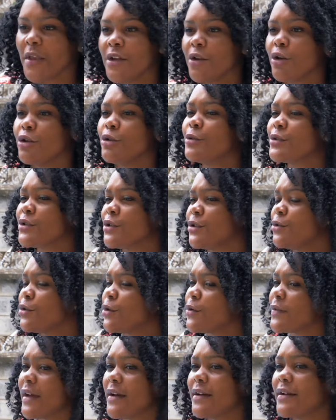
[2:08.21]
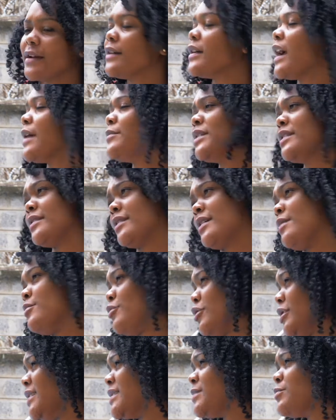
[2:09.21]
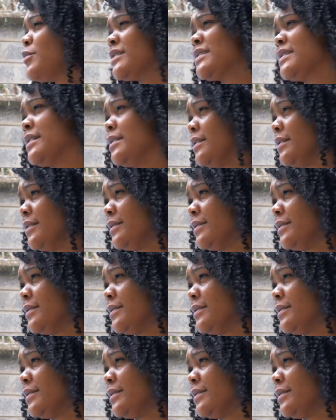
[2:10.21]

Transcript: You're used to that. I mean, come on, it's Brazil.